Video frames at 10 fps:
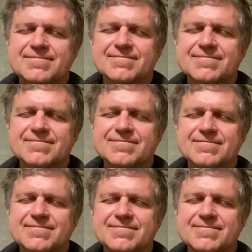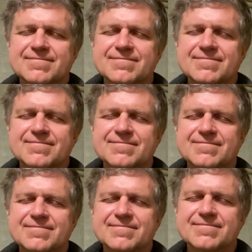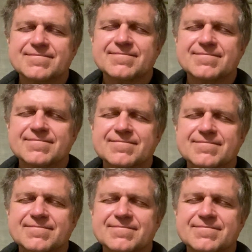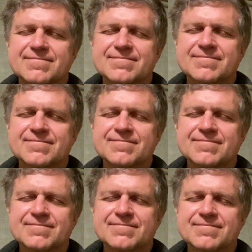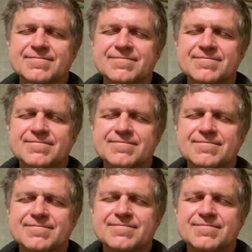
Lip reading: [no speech]